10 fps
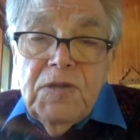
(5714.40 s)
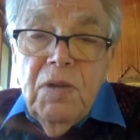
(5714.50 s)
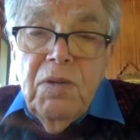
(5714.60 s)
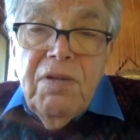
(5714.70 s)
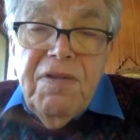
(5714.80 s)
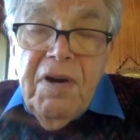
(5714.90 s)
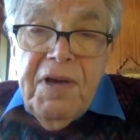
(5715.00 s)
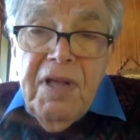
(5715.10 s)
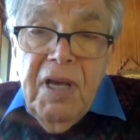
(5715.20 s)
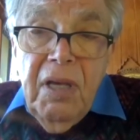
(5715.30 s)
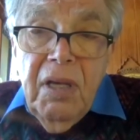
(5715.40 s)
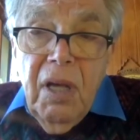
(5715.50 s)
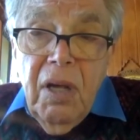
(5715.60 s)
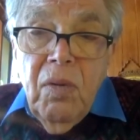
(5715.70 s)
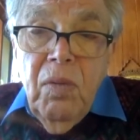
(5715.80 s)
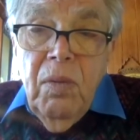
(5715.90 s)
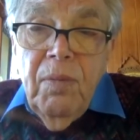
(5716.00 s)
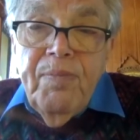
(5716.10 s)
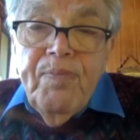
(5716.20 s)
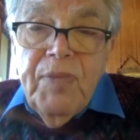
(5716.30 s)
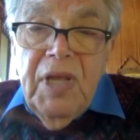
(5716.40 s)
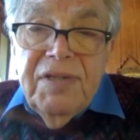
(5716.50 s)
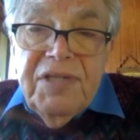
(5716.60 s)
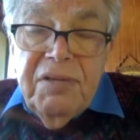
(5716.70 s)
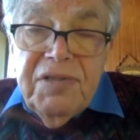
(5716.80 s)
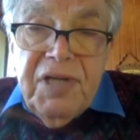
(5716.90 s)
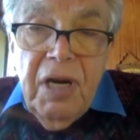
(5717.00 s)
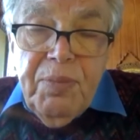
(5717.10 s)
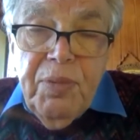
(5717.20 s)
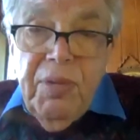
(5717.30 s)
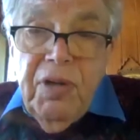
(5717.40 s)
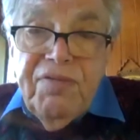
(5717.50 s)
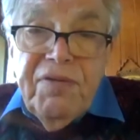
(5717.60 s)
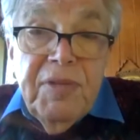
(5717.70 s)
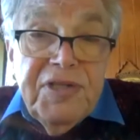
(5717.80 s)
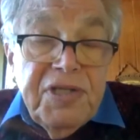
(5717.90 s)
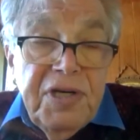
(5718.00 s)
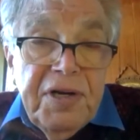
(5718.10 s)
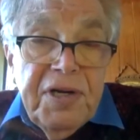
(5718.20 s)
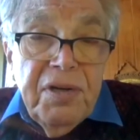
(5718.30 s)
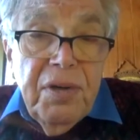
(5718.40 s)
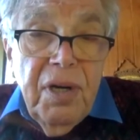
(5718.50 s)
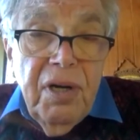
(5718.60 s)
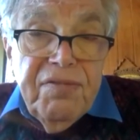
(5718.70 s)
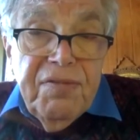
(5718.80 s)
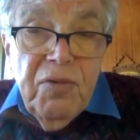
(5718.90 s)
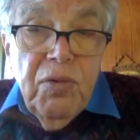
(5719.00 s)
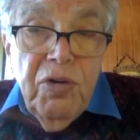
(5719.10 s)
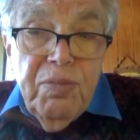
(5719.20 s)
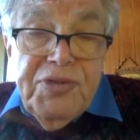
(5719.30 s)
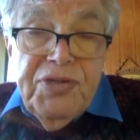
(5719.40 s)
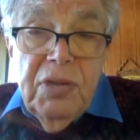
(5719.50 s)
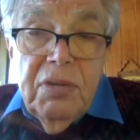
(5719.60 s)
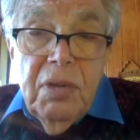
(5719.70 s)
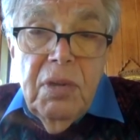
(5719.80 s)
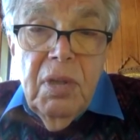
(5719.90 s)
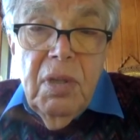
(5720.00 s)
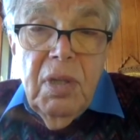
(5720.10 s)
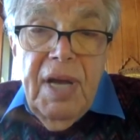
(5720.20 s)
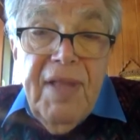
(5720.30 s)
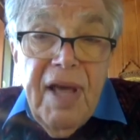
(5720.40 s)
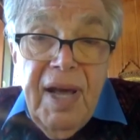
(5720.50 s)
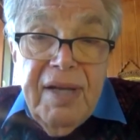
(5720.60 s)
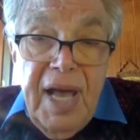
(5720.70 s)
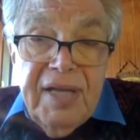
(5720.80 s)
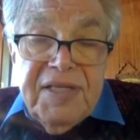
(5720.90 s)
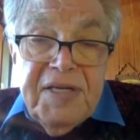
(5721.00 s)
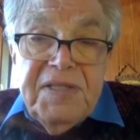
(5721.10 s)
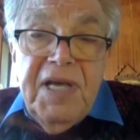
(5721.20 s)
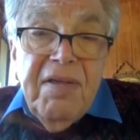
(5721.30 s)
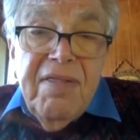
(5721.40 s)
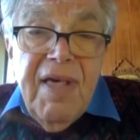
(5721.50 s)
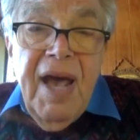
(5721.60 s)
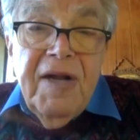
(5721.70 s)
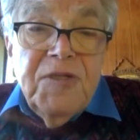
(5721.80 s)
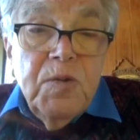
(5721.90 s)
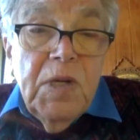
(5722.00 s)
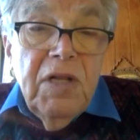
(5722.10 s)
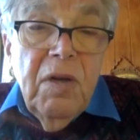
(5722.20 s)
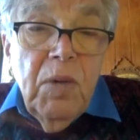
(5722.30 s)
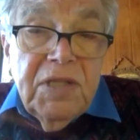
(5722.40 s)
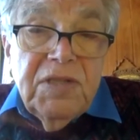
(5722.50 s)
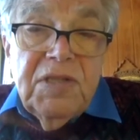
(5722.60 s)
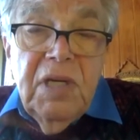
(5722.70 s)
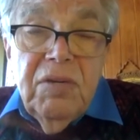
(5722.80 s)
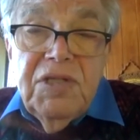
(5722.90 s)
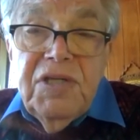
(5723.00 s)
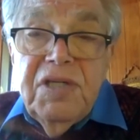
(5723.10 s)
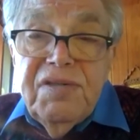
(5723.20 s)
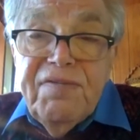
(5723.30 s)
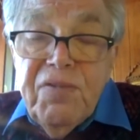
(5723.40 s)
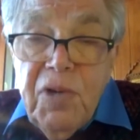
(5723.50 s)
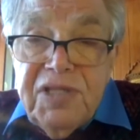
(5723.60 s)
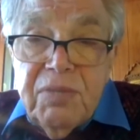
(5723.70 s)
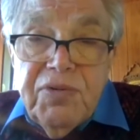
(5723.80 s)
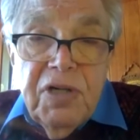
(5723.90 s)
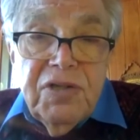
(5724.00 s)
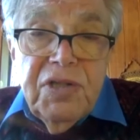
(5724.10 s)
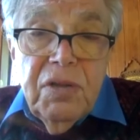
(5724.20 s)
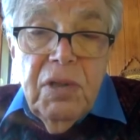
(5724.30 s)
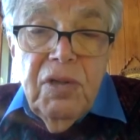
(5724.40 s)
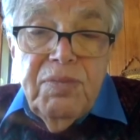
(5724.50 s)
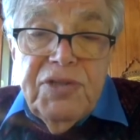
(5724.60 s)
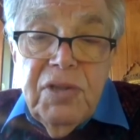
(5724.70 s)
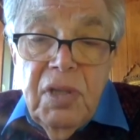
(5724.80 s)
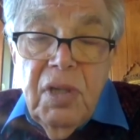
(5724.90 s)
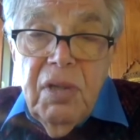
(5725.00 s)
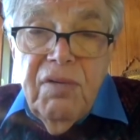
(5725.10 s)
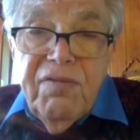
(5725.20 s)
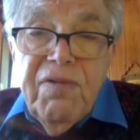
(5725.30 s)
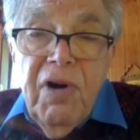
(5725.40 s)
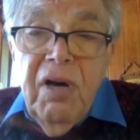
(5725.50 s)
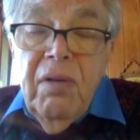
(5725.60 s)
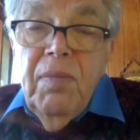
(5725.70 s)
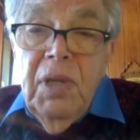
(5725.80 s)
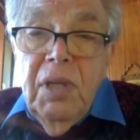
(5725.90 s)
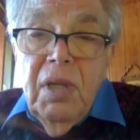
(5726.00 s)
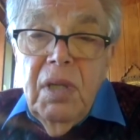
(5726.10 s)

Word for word: So the theory of the ego is inseparable from his theory of, the, of groups. And as I say, that is really what distinguishes Freud's approach to groups from